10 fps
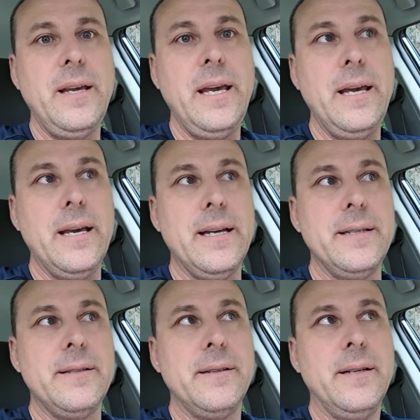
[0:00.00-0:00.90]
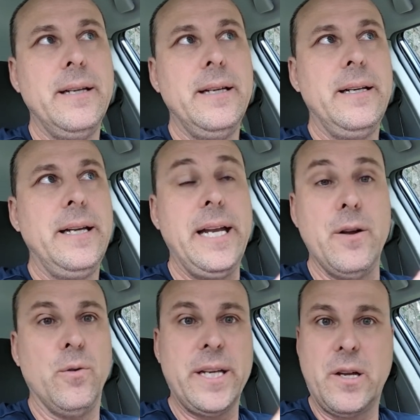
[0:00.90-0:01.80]
and it
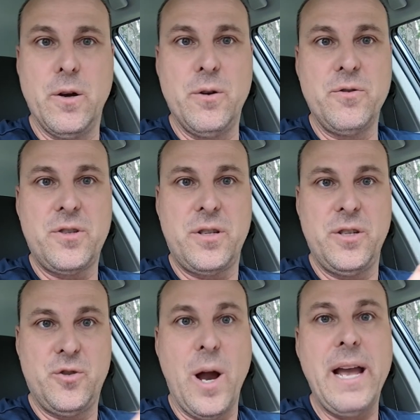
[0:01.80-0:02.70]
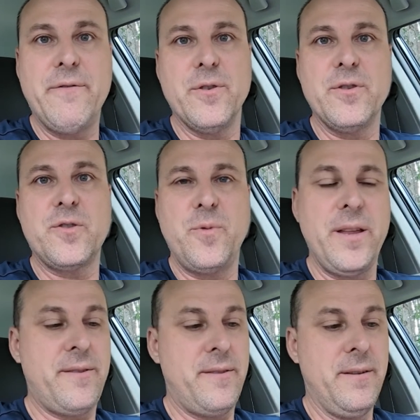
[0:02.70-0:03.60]
only goes to drivers
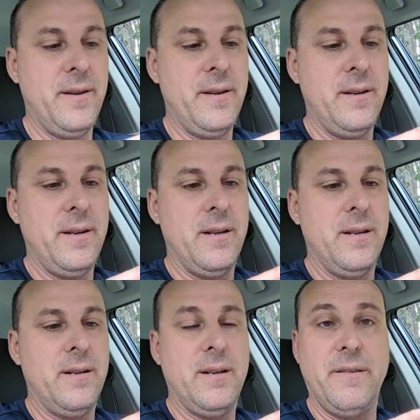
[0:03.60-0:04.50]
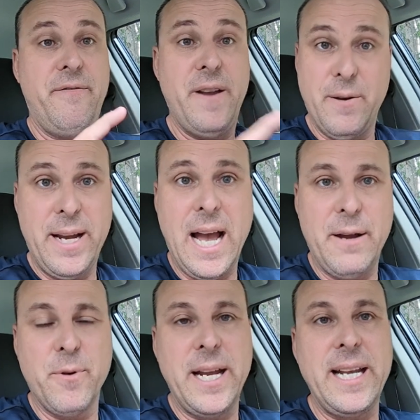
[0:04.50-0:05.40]
with a very high
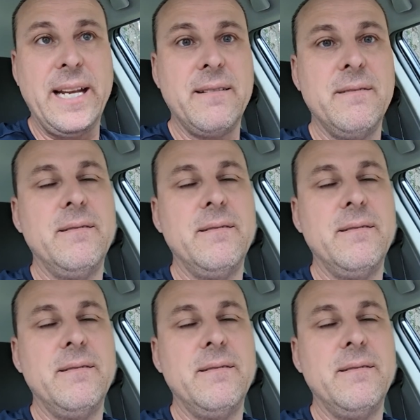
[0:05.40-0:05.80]
rating